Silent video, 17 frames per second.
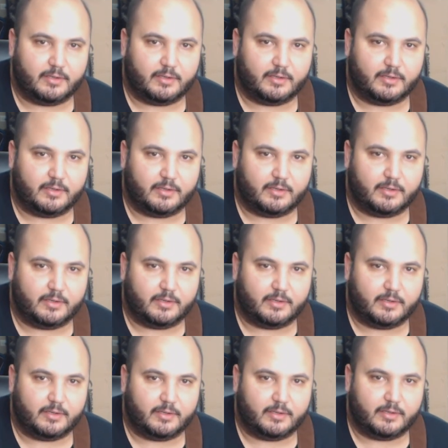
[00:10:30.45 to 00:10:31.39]
A musician's
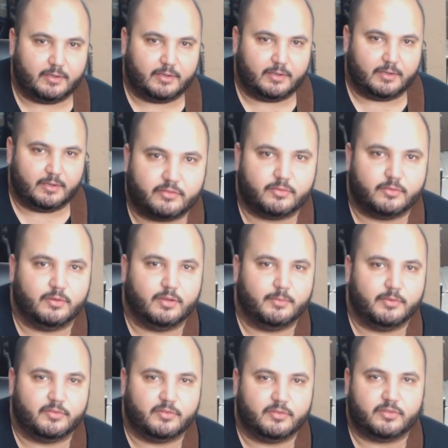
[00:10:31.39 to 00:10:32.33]

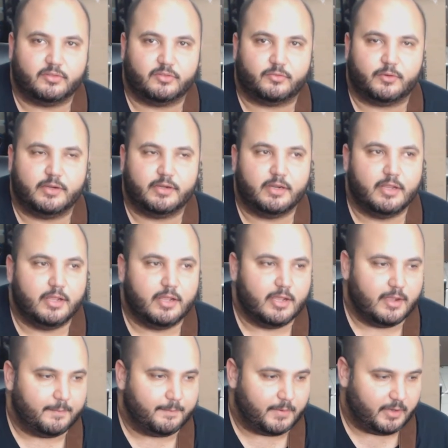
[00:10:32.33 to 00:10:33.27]
friend.
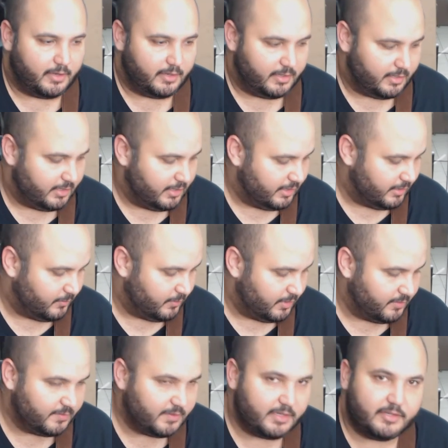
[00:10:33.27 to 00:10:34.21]
But
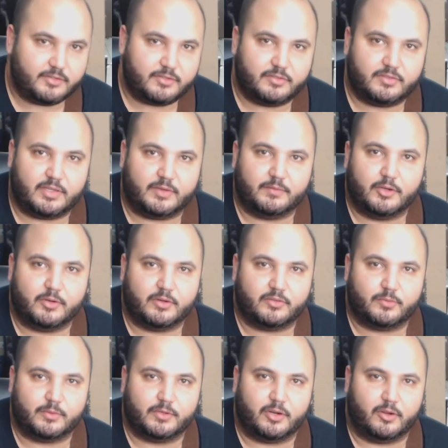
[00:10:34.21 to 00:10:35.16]
one of the issues I've
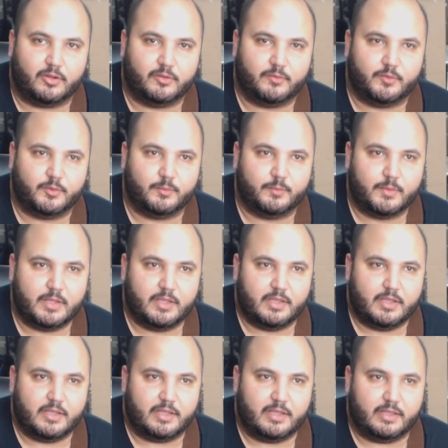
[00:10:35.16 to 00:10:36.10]
noticed with all of them
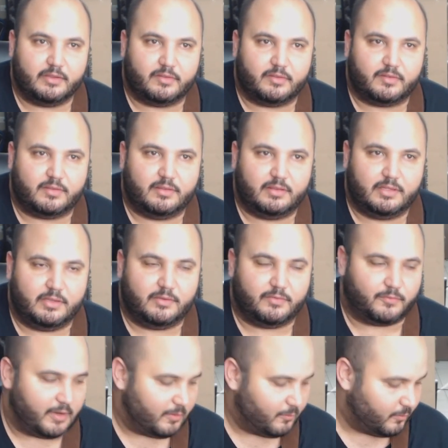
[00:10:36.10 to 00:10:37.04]
is the
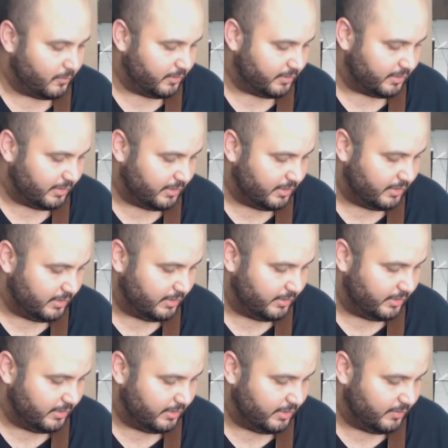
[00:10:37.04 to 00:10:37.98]
fretwork.
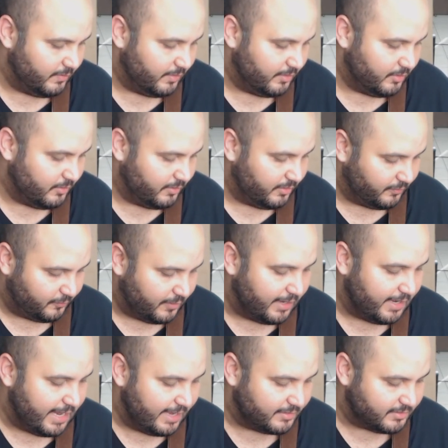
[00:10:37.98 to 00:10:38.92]
Even though the
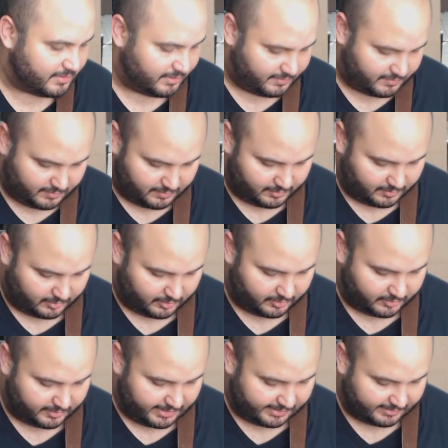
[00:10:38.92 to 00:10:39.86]
fret edges
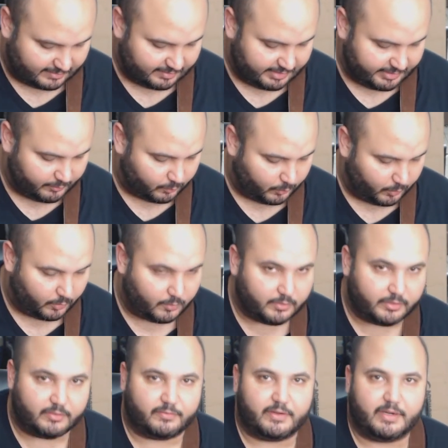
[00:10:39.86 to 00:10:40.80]
are nicely
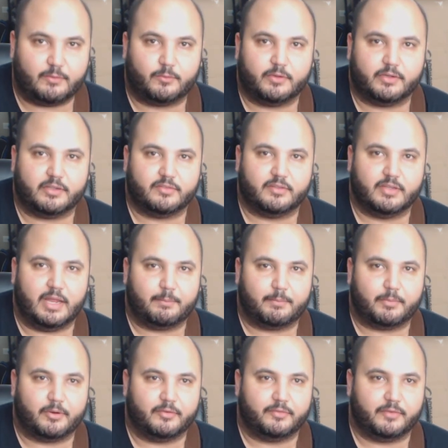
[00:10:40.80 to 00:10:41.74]
rolled, the fretwork is
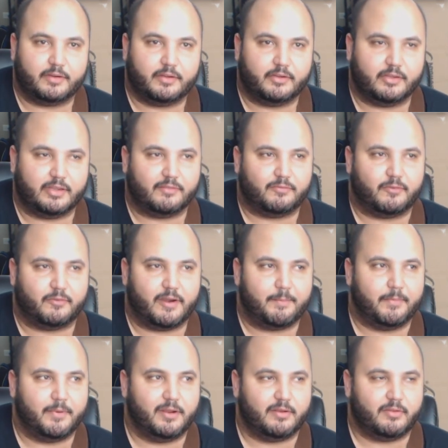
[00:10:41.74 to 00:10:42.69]
not perfect. You get
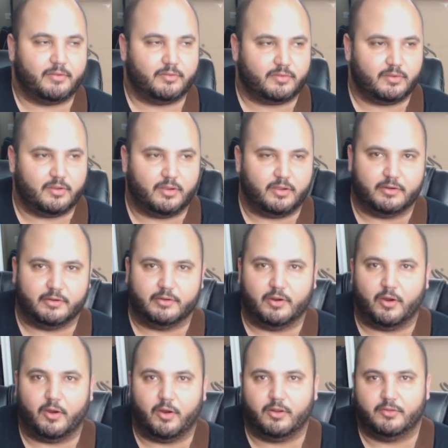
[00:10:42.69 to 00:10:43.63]
fret bumps on
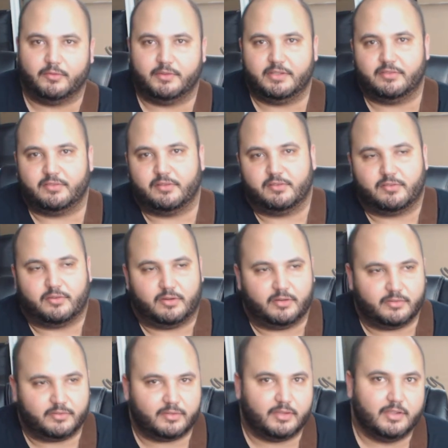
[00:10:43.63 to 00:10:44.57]
all of these
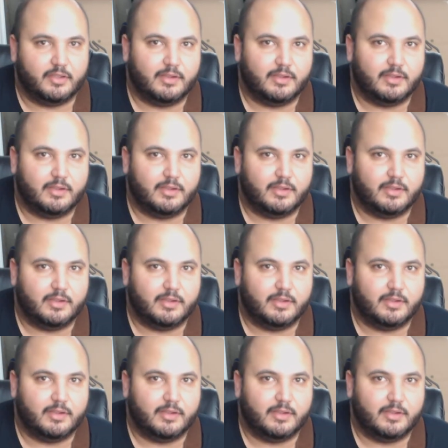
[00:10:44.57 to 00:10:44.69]
guitars.